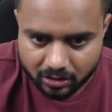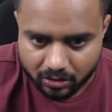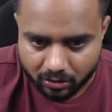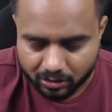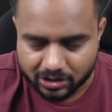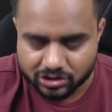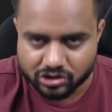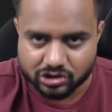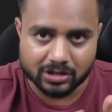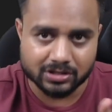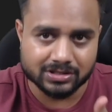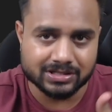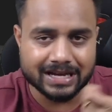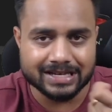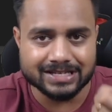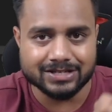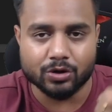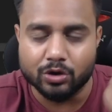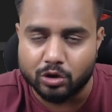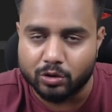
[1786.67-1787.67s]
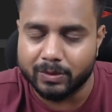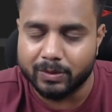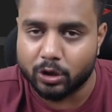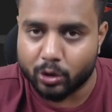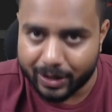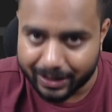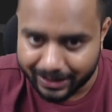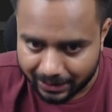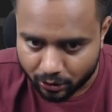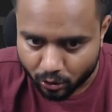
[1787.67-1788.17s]
Okay, chunk size is going to be
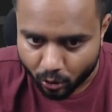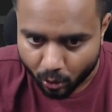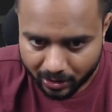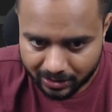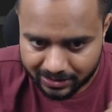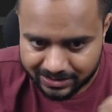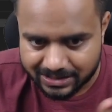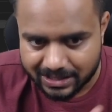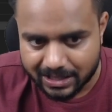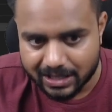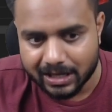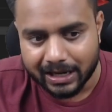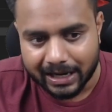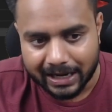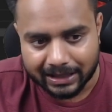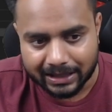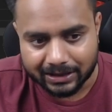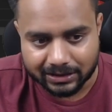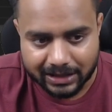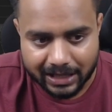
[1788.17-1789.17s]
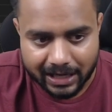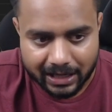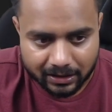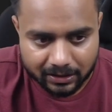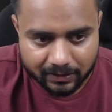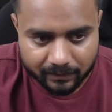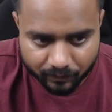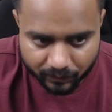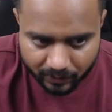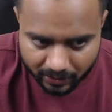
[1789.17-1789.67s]
20 tokens, and then
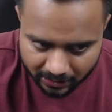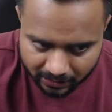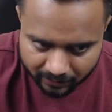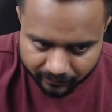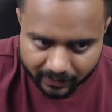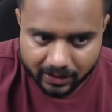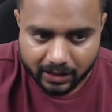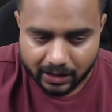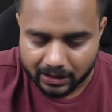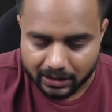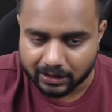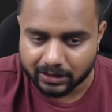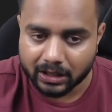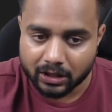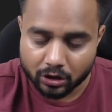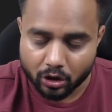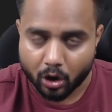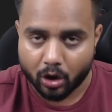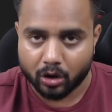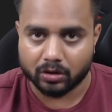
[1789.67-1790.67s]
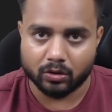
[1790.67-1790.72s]
it will return the DOM.